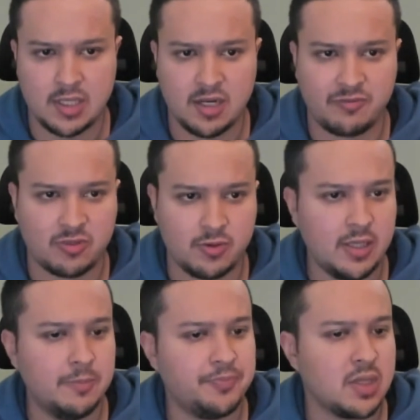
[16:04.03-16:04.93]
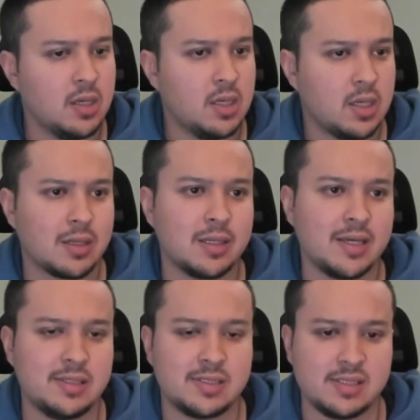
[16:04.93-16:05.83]
f3,
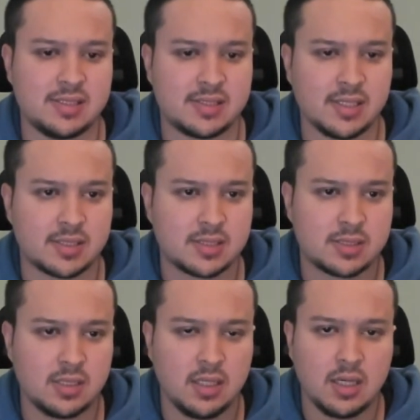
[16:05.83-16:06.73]
knight c6.